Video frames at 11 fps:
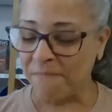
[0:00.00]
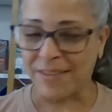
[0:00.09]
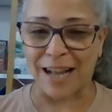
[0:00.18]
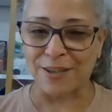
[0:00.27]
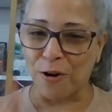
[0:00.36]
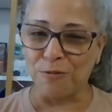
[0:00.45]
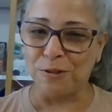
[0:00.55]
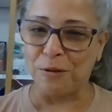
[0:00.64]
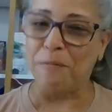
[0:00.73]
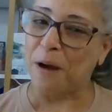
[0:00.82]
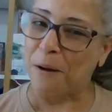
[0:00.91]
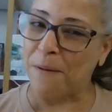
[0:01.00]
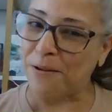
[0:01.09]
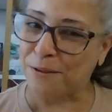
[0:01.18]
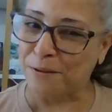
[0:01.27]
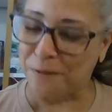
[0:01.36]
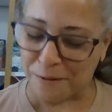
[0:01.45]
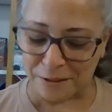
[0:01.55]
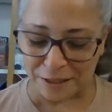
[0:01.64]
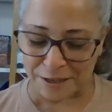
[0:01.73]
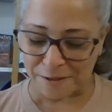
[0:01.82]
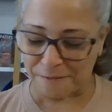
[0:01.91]
I told you it would come out sooner or
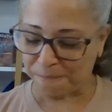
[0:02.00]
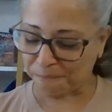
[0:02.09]
later.